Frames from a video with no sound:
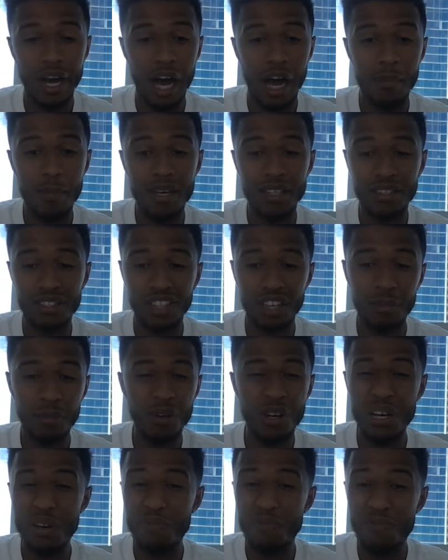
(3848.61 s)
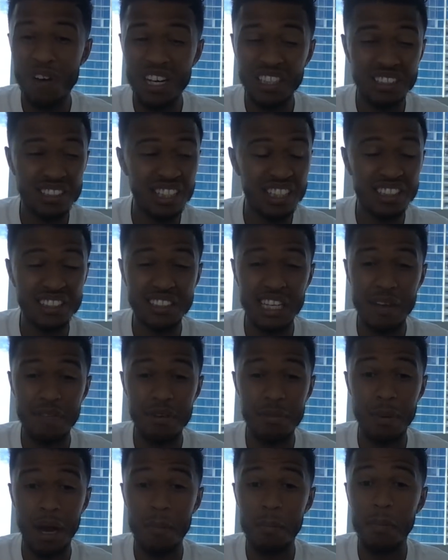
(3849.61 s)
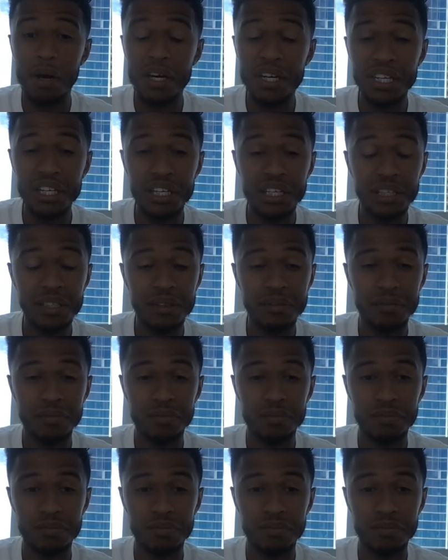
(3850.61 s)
I'm at summer investing, saving my money,